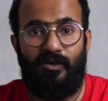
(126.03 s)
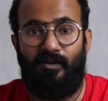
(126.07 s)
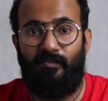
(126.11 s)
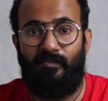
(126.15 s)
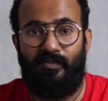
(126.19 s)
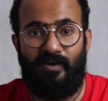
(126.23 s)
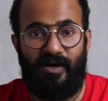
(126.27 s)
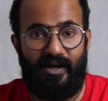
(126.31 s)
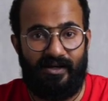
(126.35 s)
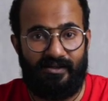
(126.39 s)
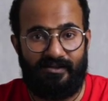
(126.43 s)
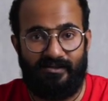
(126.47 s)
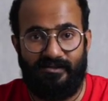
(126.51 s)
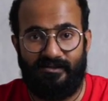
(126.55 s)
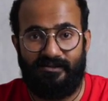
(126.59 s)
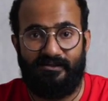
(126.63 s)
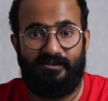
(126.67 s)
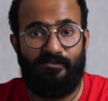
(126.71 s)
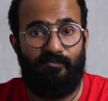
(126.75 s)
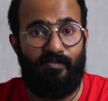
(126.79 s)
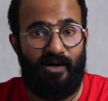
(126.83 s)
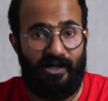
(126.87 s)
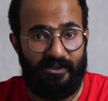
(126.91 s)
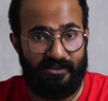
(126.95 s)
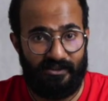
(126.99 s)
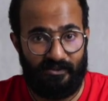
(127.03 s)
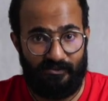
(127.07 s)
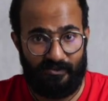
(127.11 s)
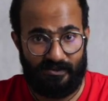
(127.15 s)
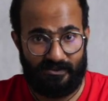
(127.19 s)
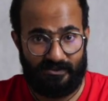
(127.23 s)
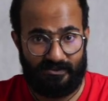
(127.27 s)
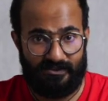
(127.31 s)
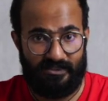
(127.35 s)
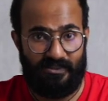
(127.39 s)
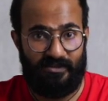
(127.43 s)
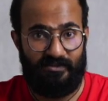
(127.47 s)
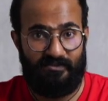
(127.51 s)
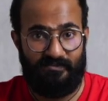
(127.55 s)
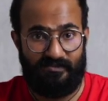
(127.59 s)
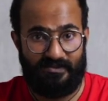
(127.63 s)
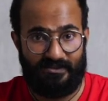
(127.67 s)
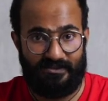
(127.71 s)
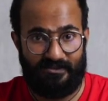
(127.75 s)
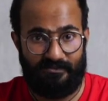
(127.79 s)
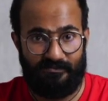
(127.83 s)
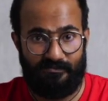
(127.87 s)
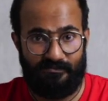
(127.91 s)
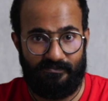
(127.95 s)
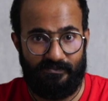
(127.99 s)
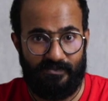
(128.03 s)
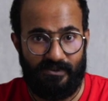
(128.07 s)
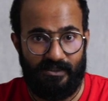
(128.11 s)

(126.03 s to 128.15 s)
a practice by ourselves.